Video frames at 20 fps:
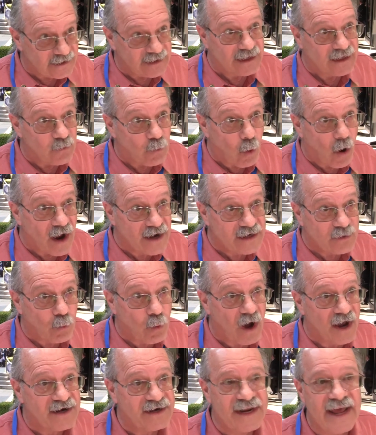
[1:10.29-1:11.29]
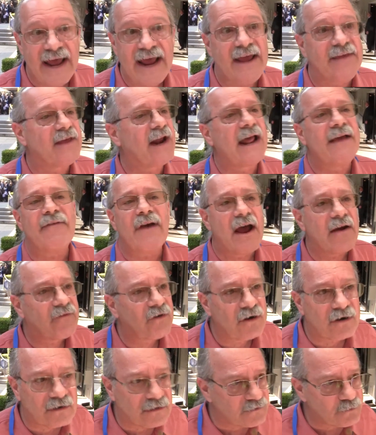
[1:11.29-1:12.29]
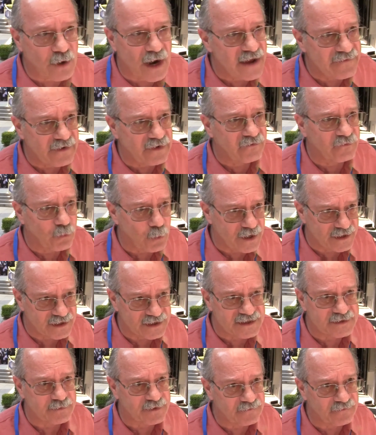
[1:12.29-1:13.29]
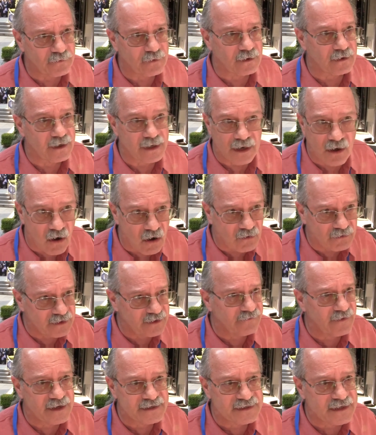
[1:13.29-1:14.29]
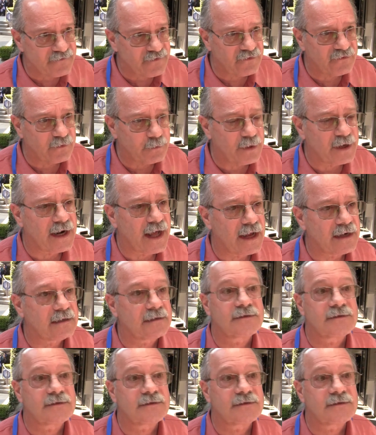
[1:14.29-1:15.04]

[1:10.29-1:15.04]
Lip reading: in one day than I've ever witnessed before in all the events I've ever been at.